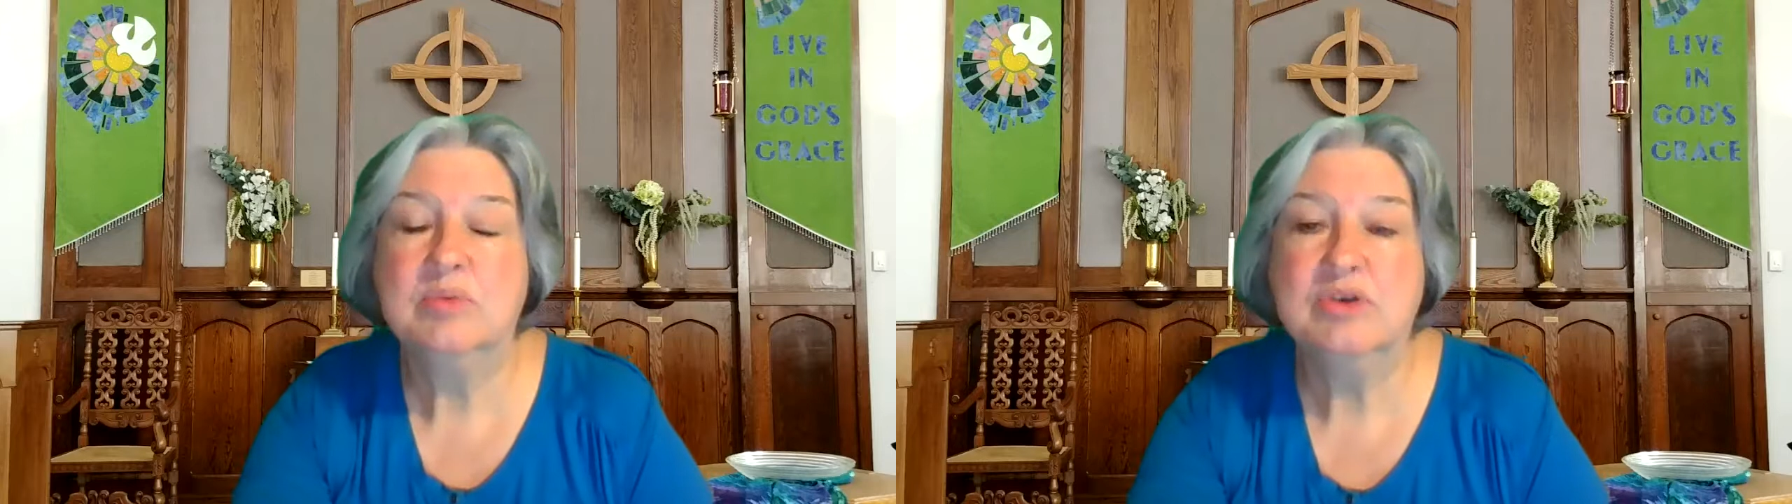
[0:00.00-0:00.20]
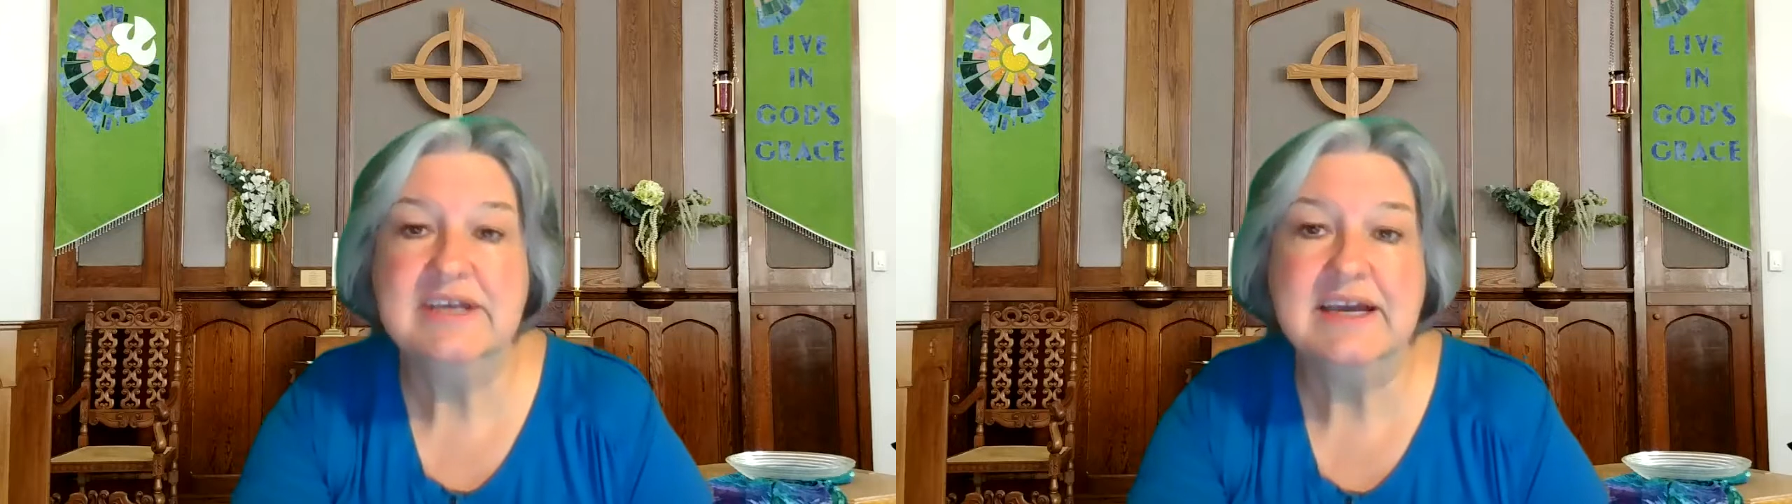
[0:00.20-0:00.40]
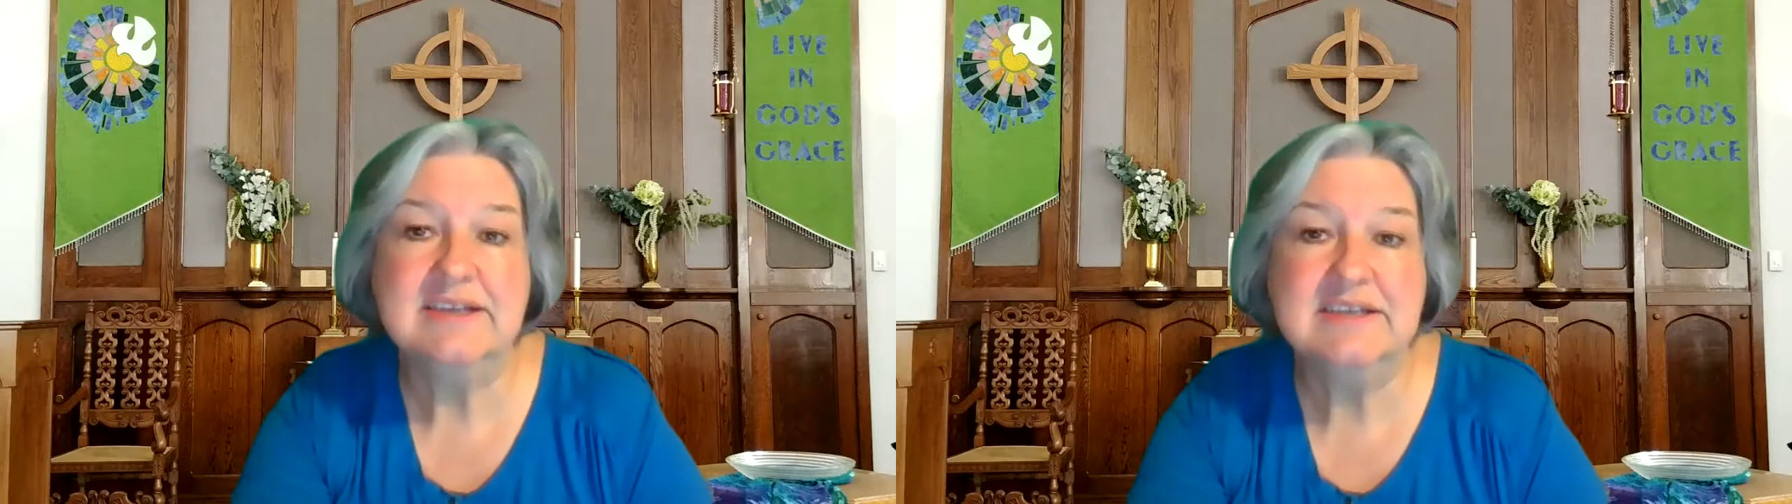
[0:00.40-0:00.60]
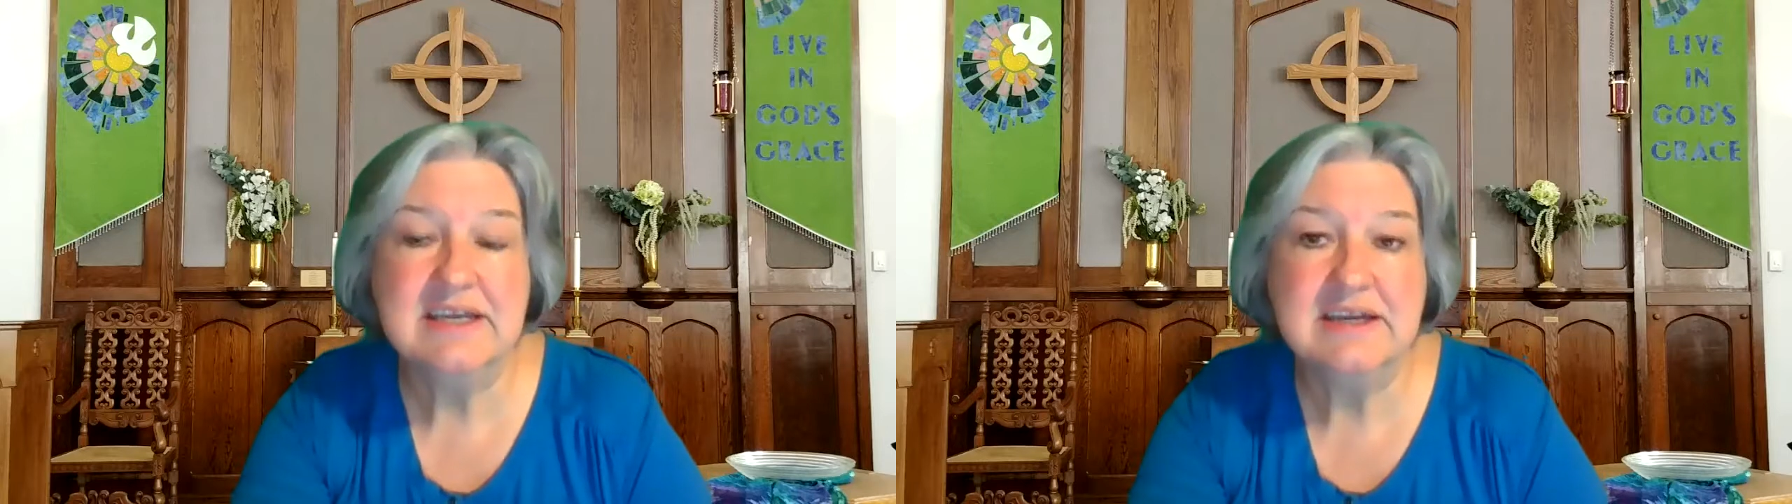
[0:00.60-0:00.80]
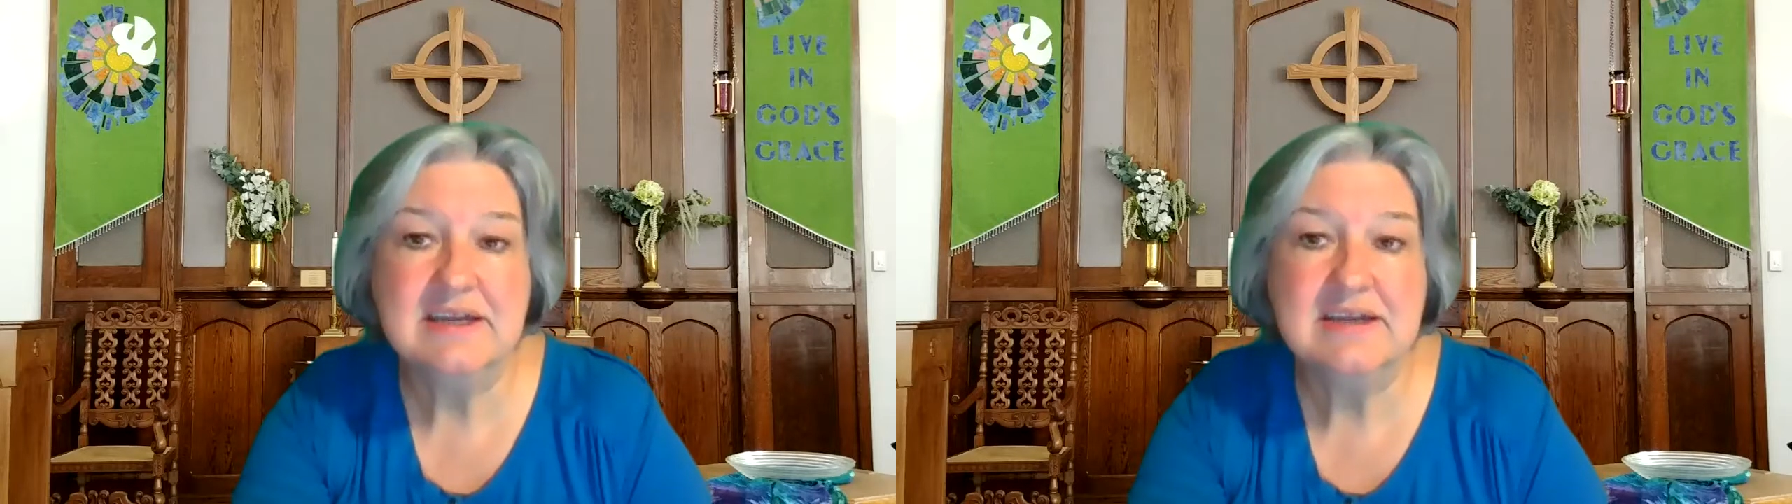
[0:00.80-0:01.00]

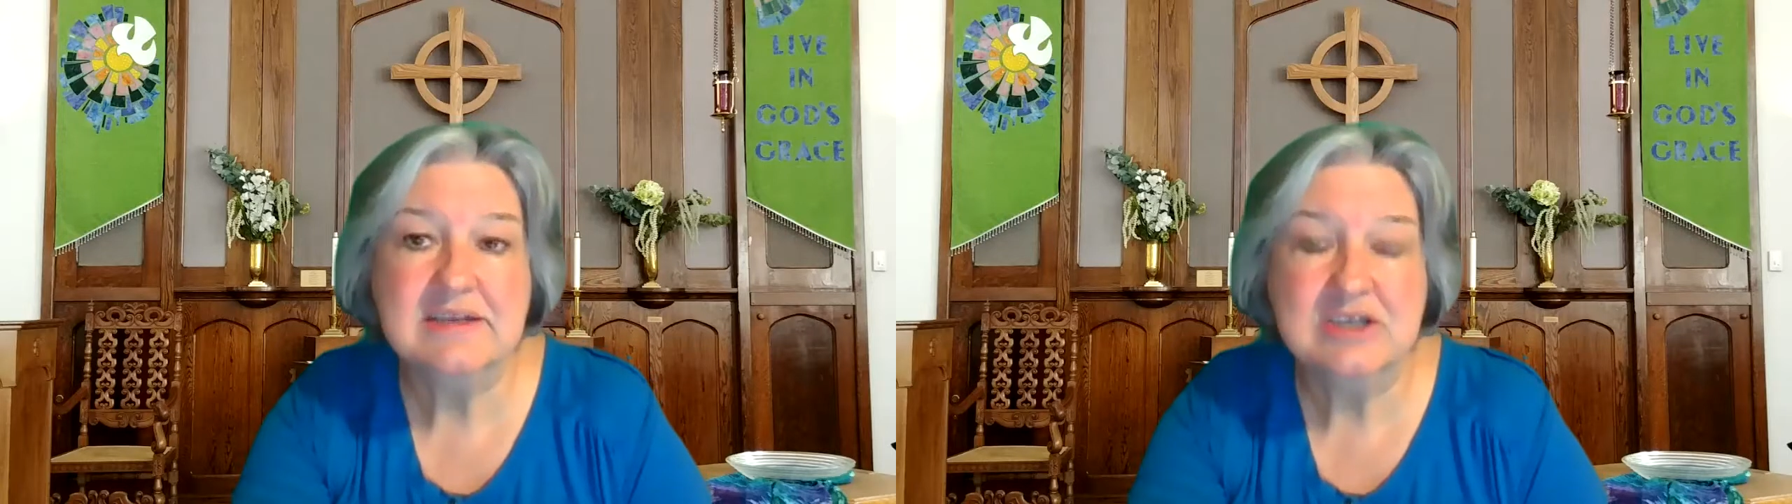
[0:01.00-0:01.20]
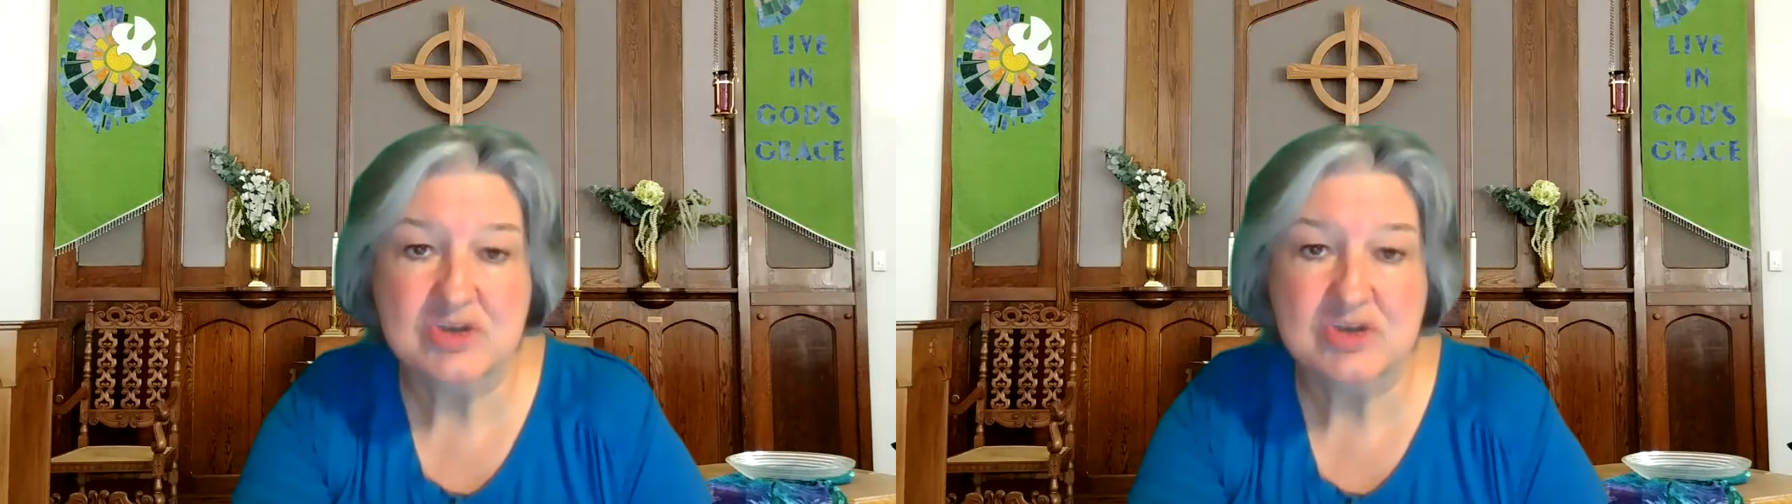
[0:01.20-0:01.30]
Protecting the